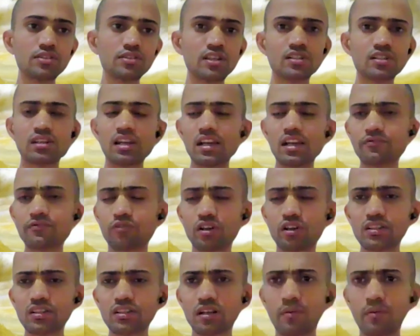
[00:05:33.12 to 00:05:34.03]
Just like,
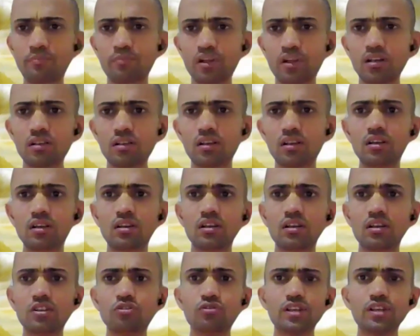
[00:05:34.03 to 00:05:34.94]
for example,
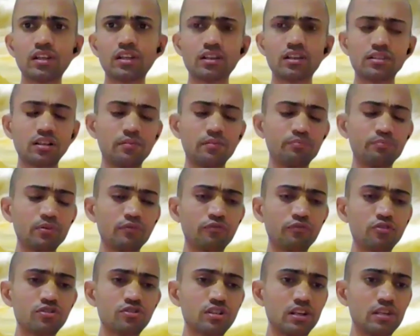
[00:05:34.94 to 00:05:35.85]
you take example
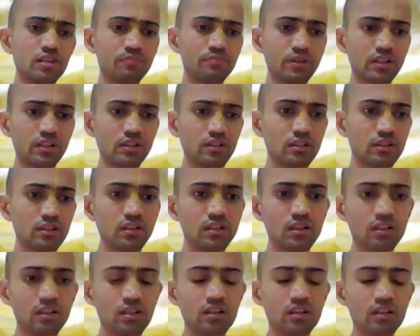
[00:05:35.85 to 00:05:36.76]
for sleeping.
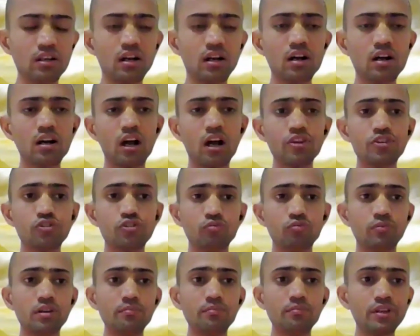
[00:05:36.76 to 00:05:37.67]
A
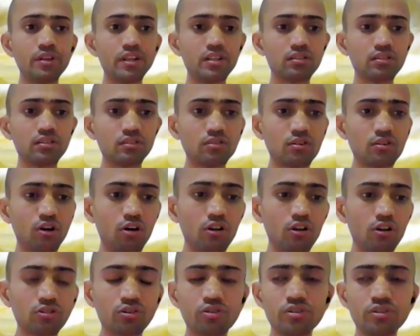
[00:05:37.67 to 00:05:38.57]
human being,
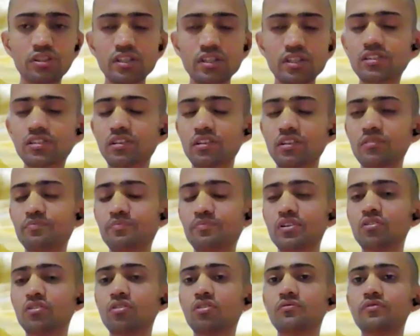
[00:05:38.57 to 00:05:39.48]
although he is
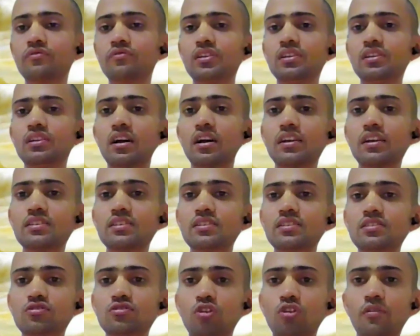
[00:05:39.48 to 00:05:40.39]
sleeping on very
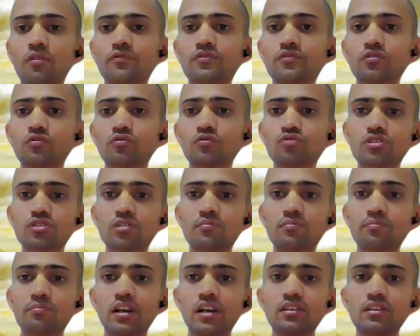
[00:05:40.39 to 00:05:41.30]
nice soft
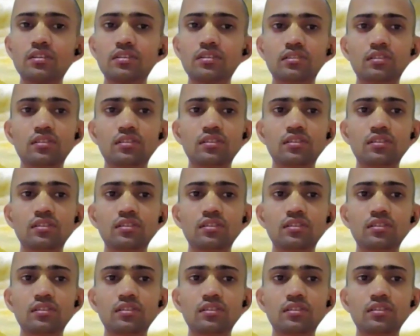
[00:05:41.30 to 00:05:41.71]
cushion bed